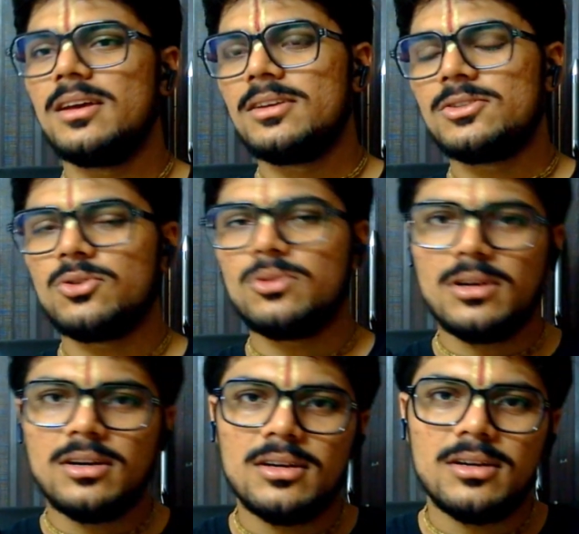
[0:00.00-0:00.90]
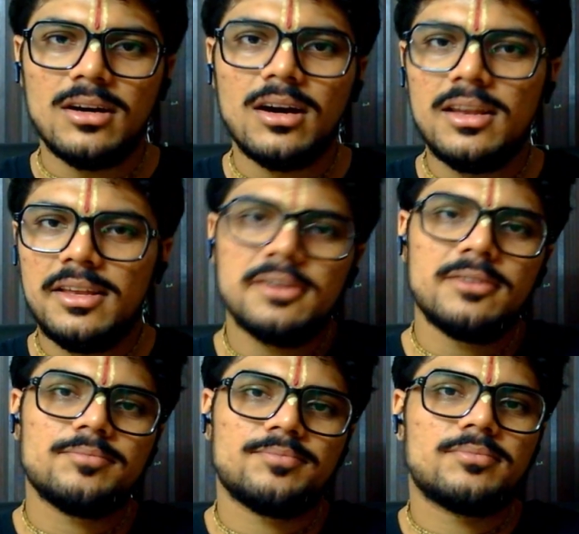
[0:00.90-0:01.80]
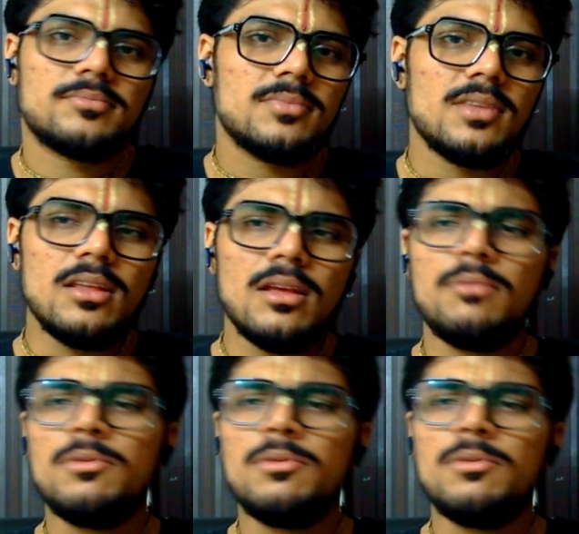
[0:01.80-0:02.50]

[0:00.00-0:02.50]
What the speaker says: So earlier we